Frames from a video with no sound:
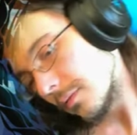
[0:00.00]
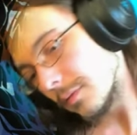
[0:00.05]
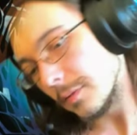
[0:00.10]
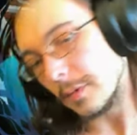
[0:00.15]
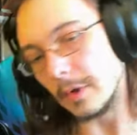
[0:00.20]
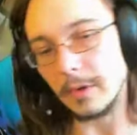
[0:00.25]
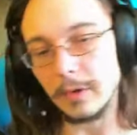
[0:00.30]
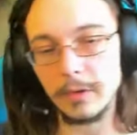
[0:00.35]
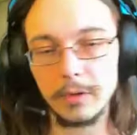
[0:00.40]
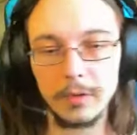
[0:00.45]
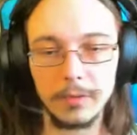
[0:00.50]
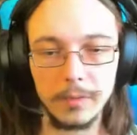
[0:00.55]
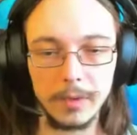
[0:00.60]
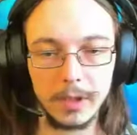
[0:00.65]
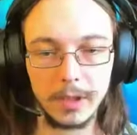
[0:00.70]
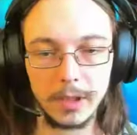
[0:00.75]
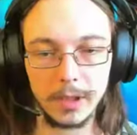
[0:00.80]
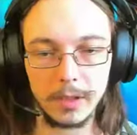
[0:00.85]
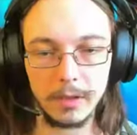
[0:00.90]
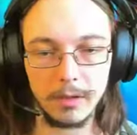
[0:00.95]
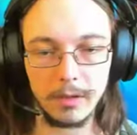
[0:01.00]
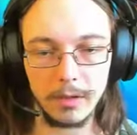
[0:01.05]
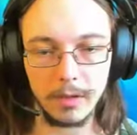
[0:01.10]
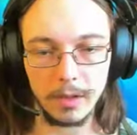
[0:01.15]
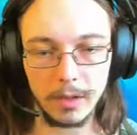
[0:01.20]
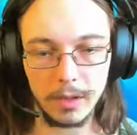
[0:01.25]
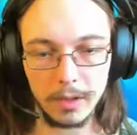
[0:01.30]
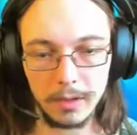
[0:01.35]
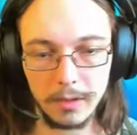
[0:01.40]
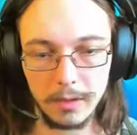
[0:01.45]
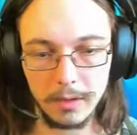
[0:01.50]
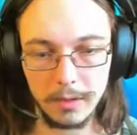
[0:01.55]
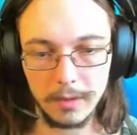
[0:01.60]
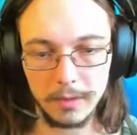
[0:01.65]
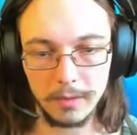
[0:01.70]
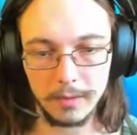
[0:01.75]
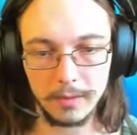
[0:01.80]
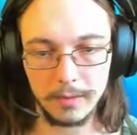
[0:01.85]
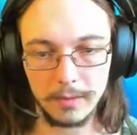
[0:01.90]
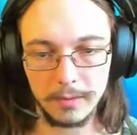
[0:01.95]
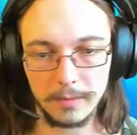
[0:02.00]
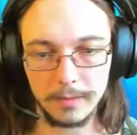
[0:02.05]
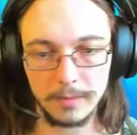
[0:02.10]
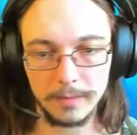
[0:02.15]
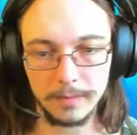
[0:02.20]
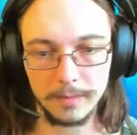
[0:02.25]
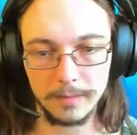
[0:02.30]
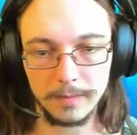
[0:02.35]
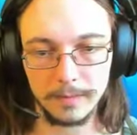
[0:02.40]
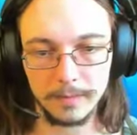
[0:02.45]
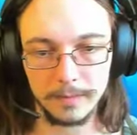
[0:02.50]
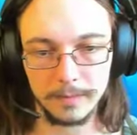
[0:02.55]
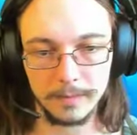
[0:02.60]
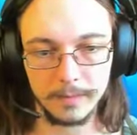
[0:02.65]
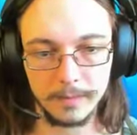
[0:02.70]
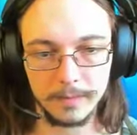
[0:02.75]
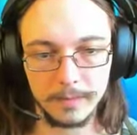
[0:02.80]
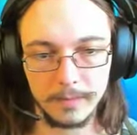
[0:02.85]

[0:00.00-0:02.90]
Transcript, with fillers: Oh, but it cannot? No.